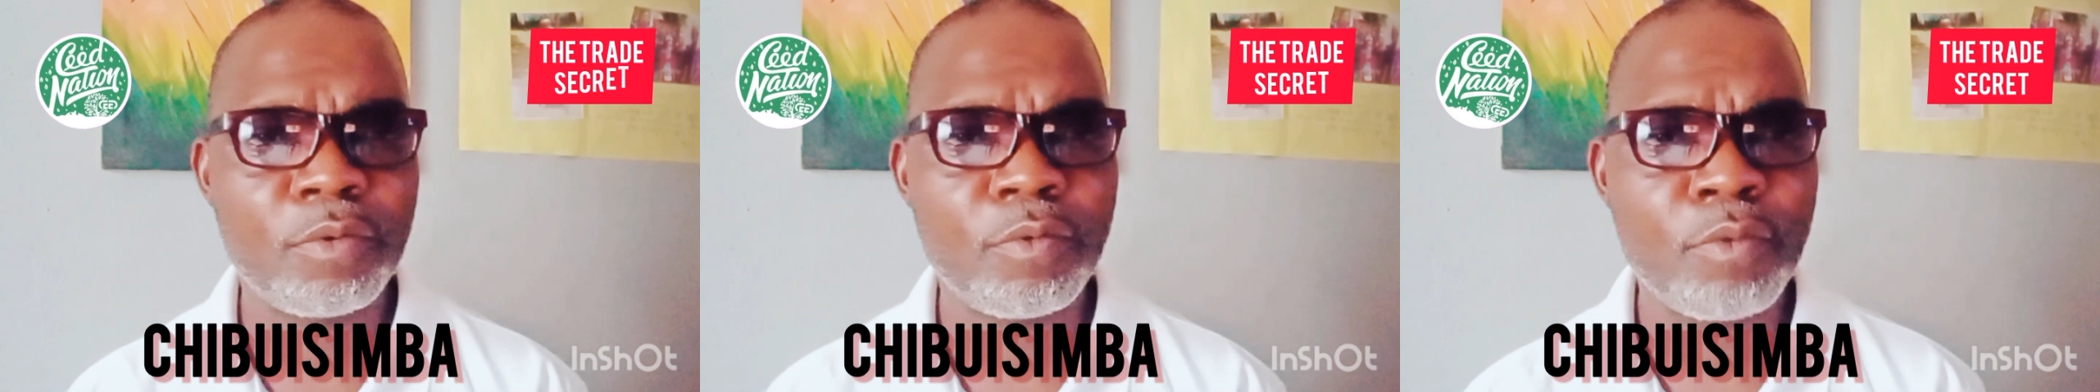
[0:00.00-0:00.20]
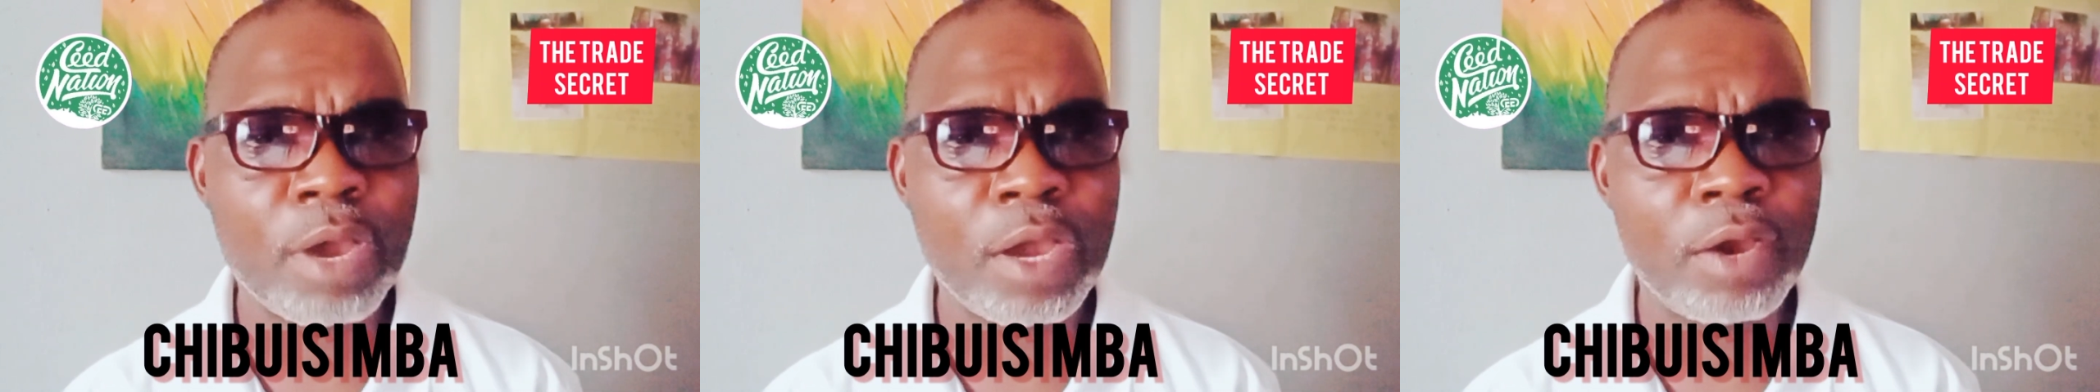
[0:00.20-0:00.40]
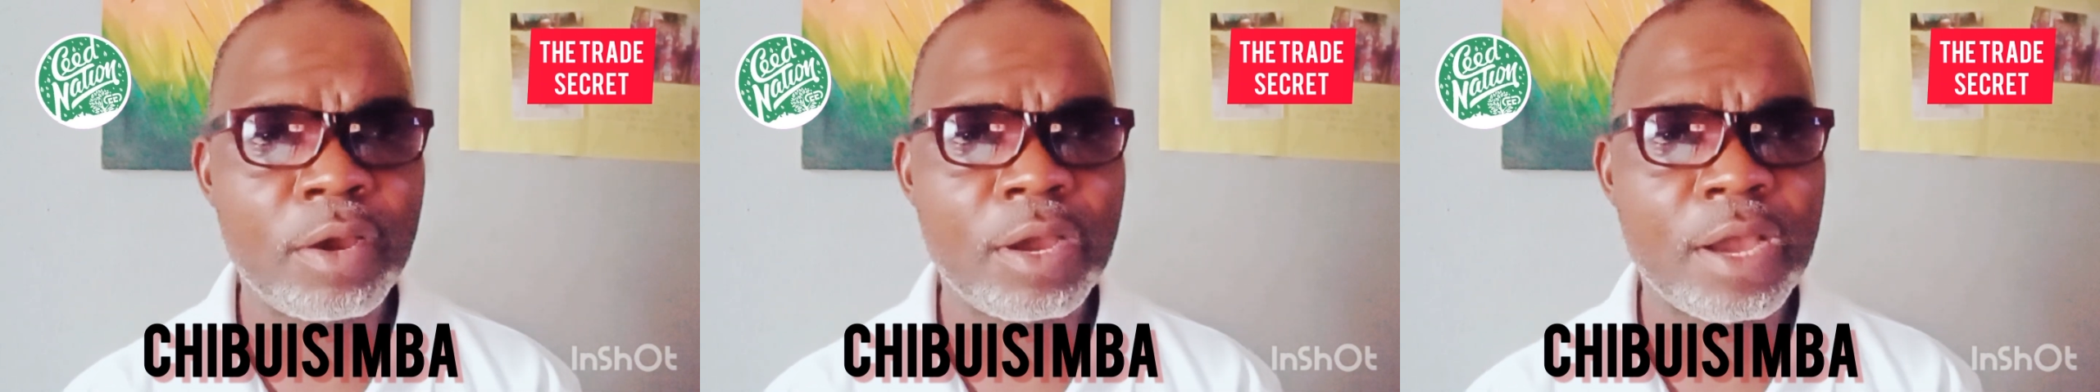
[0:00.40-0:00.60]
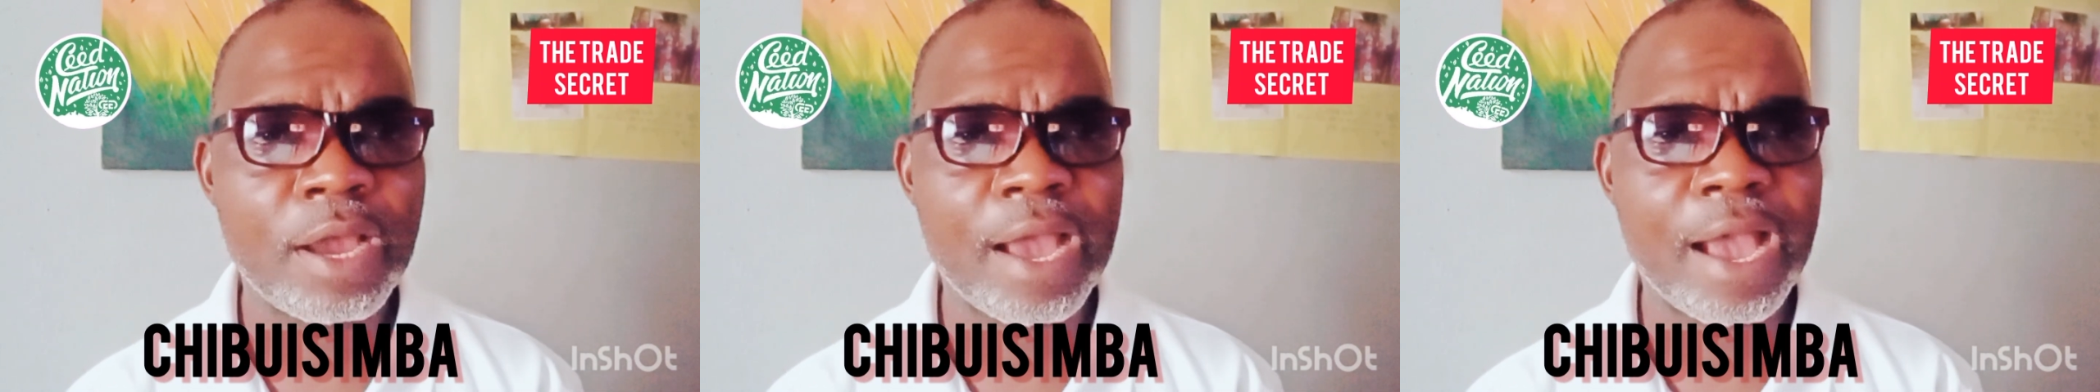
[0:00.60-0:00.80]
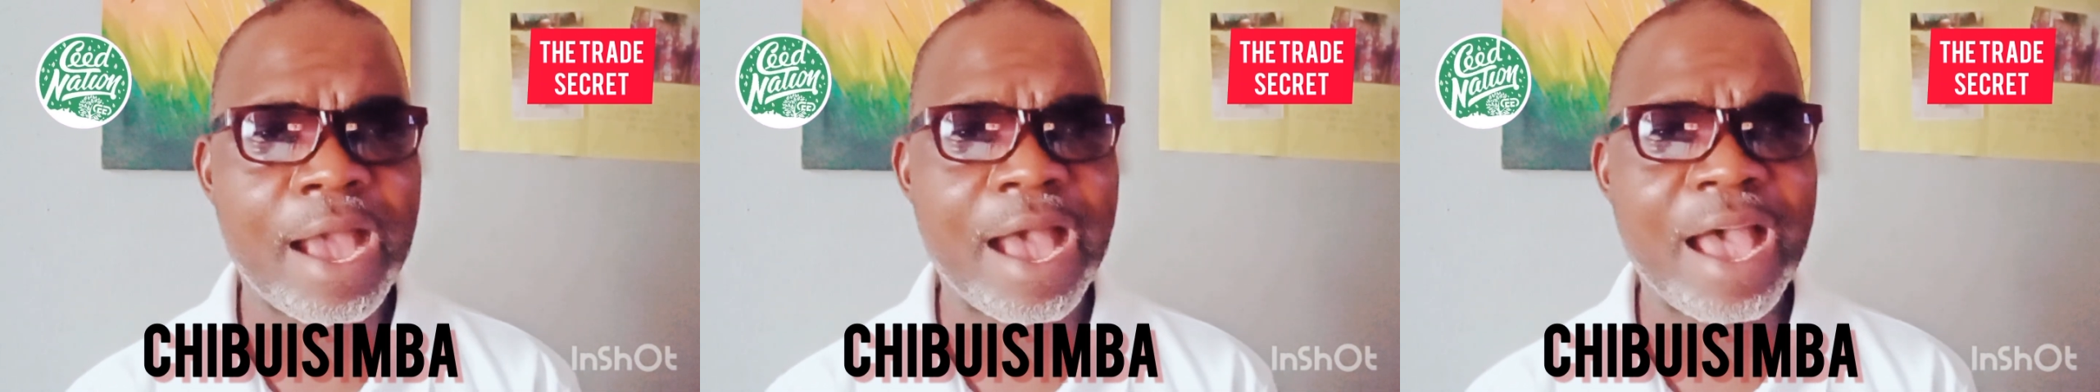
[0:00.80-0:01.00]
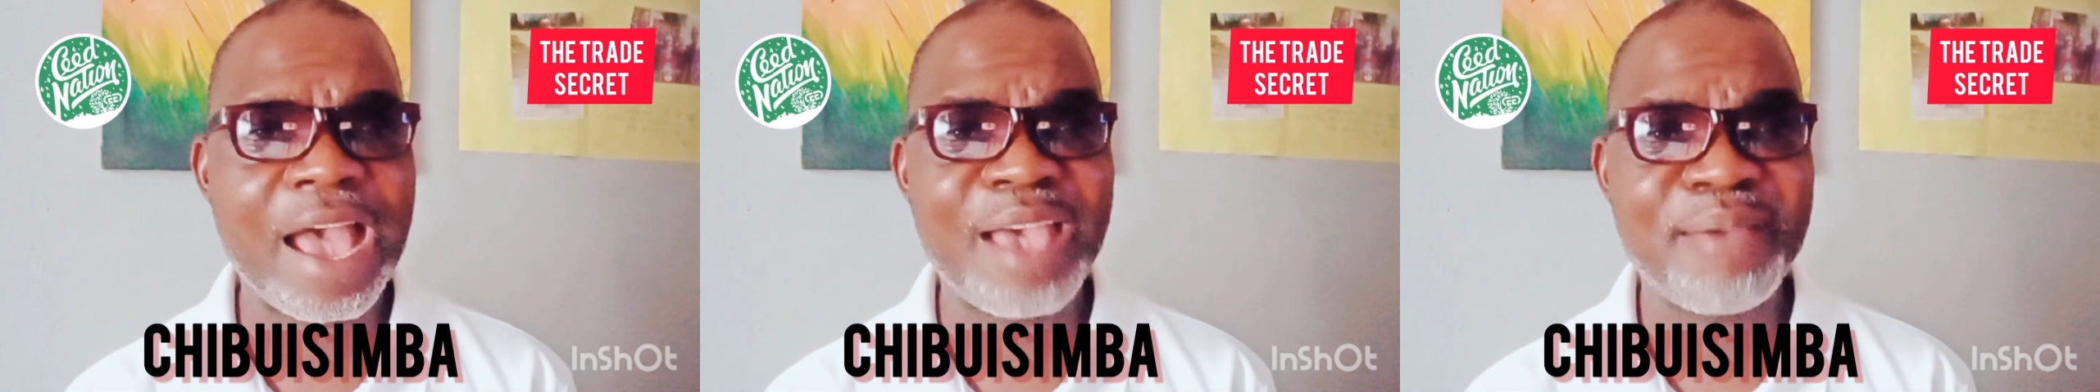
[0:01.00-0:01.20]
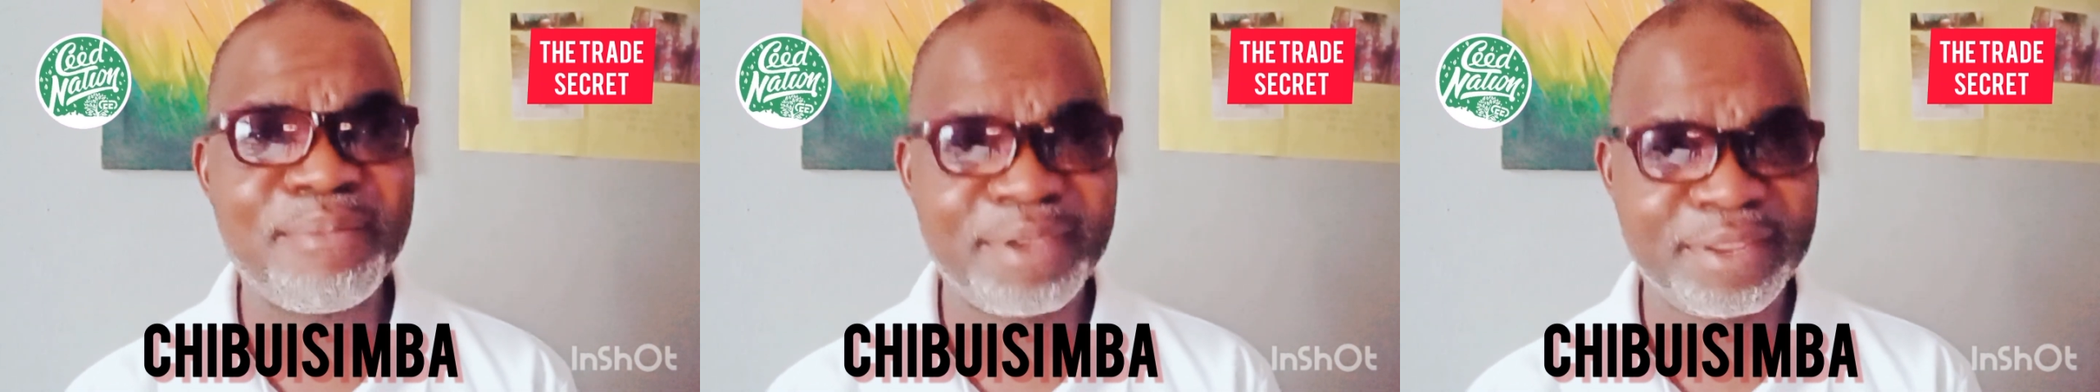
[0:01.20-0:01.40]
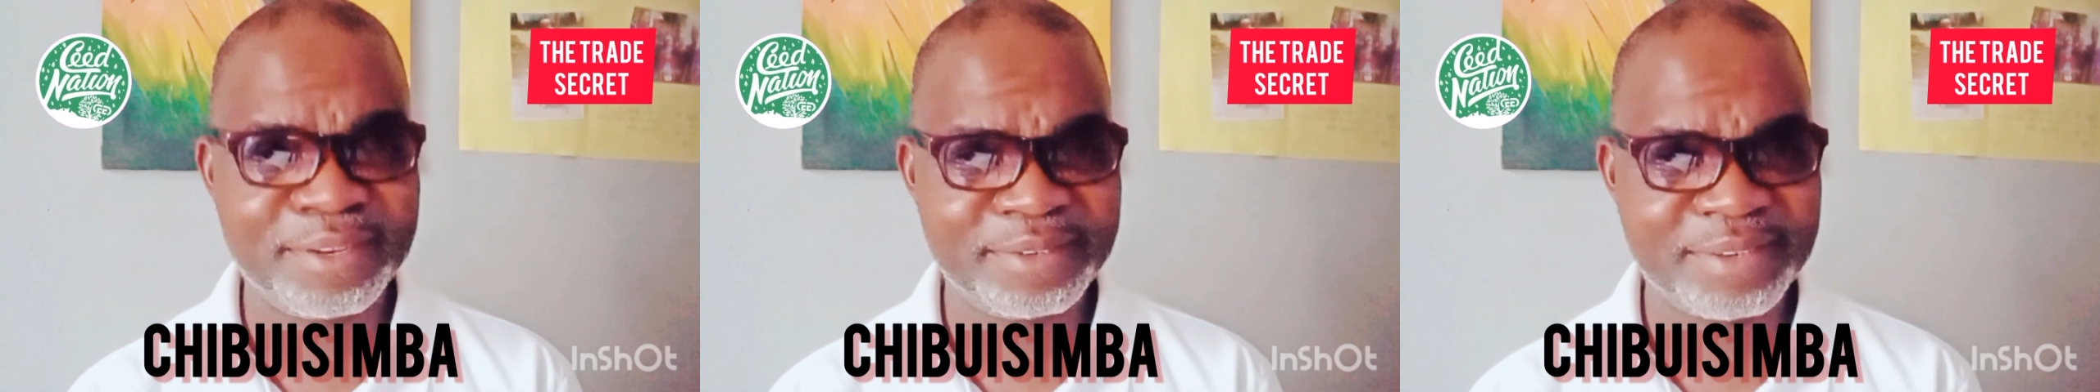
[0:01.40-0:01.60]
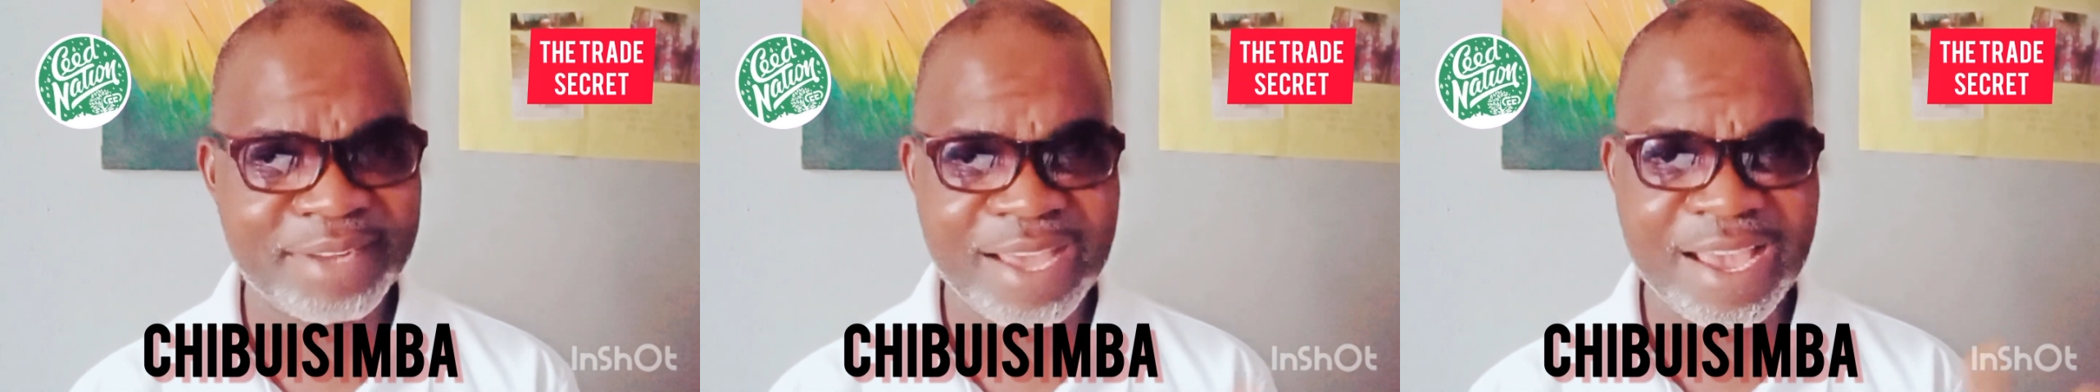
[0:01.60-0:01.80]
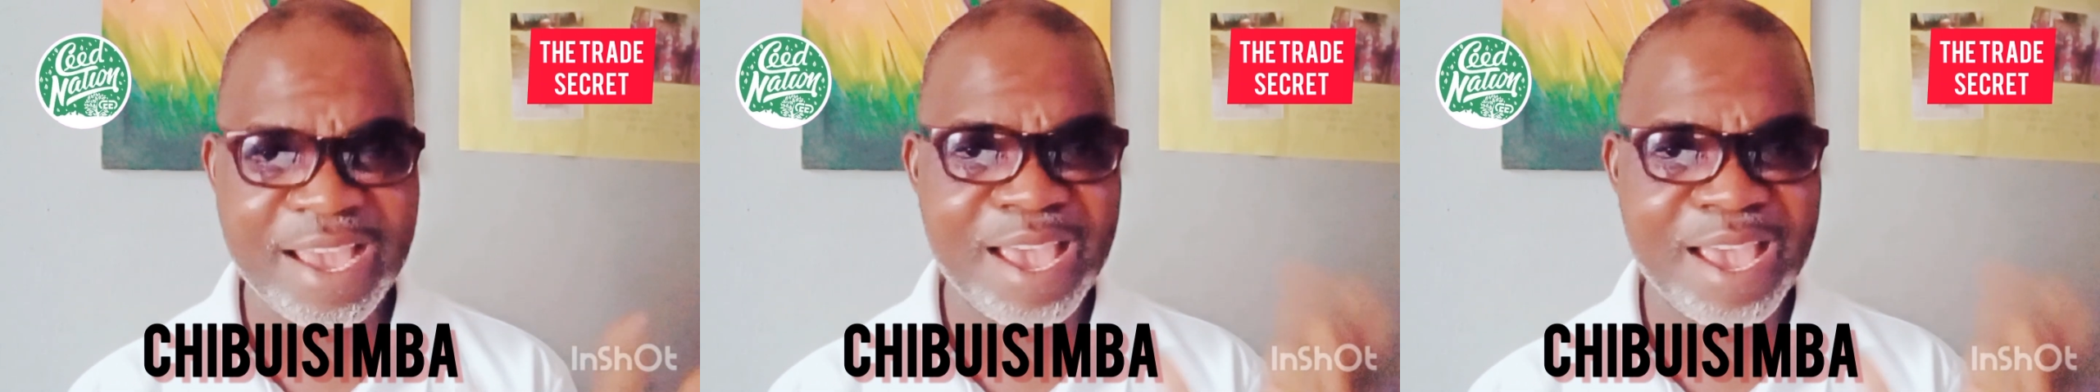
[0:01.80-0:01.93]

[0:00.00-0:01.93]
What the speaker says: Well, I've been